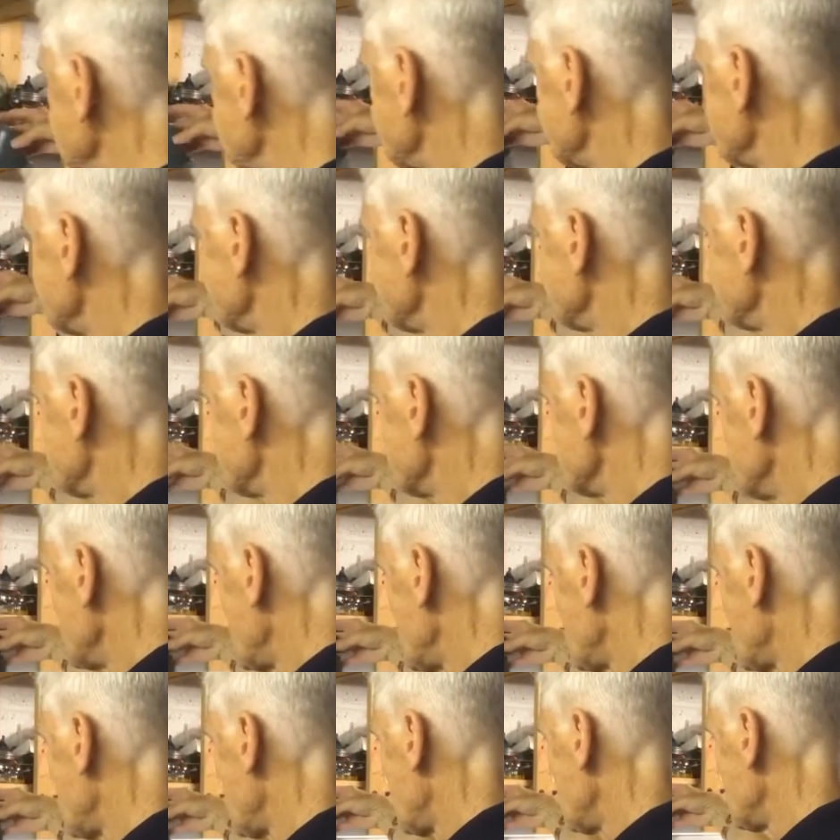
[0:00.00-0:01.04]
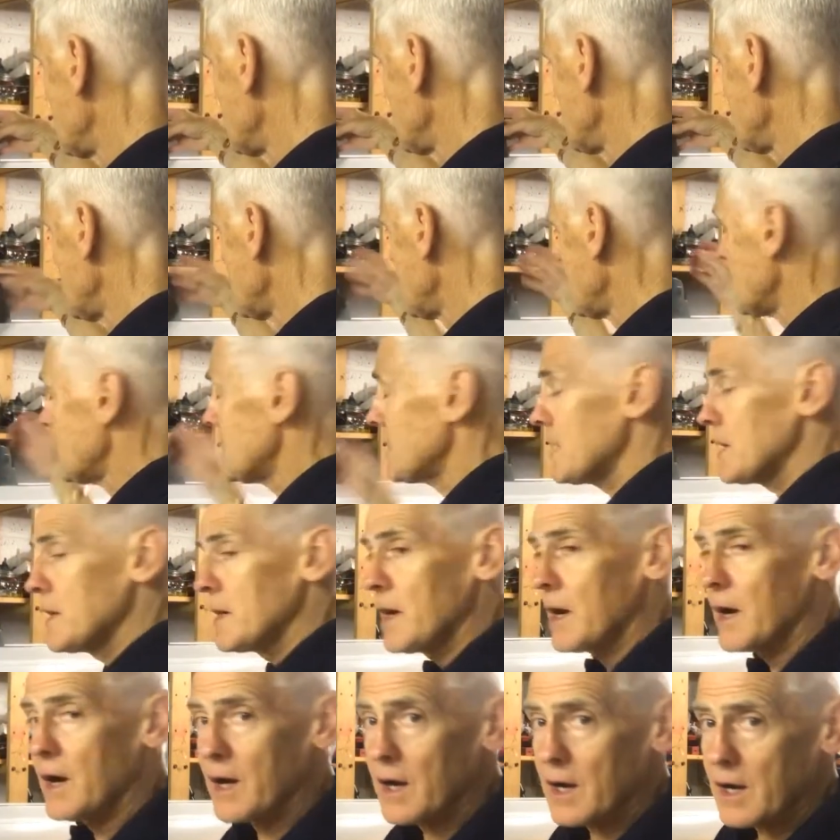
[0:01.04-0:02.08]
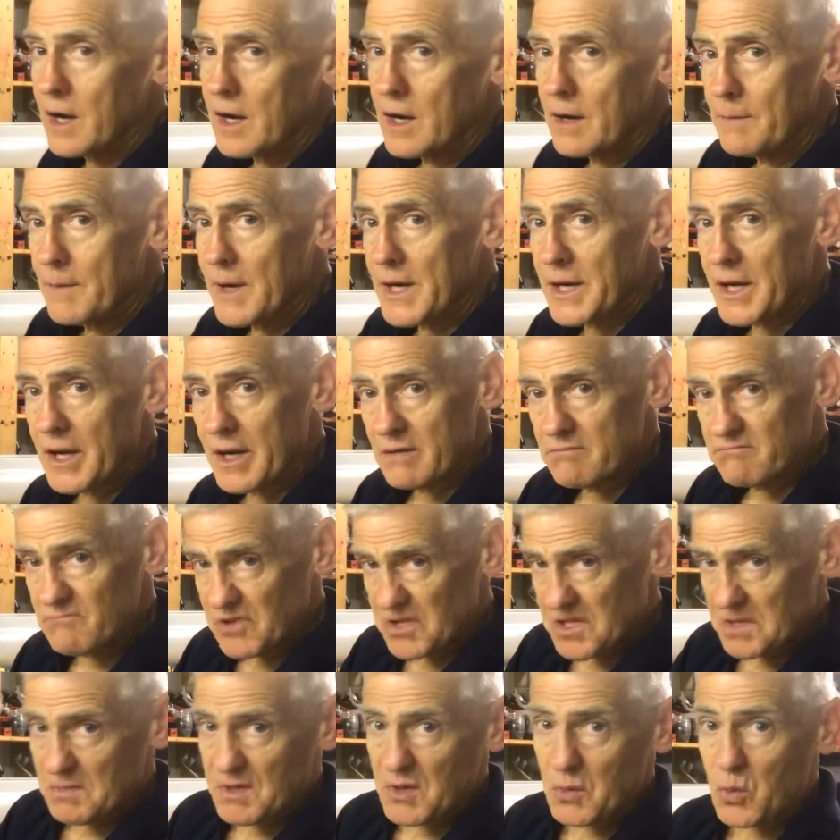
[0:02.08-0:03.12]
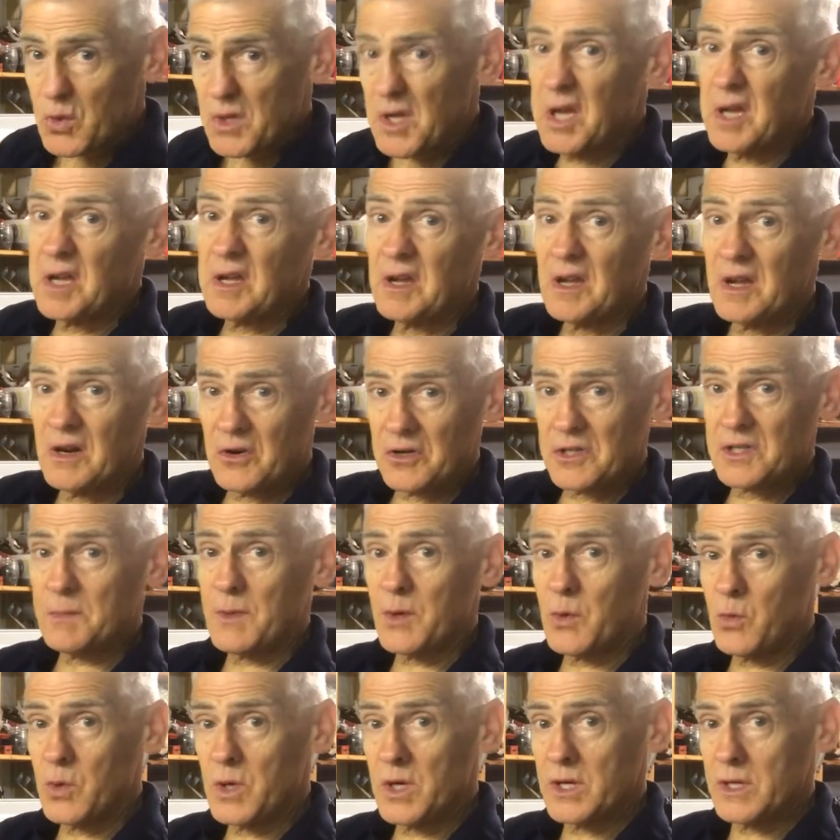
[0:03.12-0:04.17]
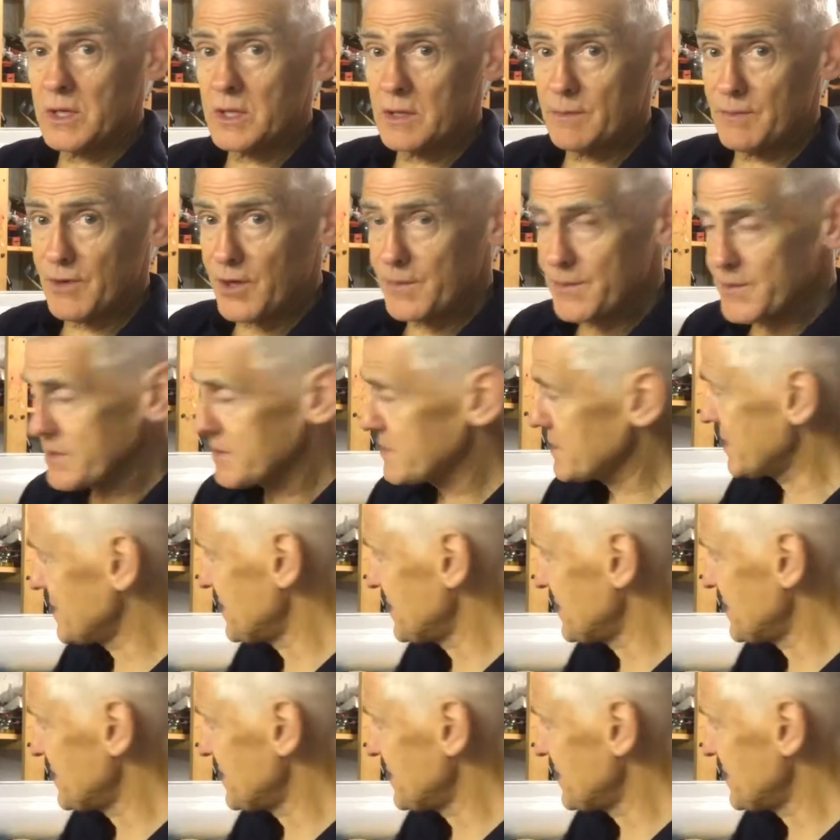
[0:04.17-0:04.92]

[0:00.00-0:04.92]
which goes on there. I know it looks a bit weird. Looks a bit weird at the moment because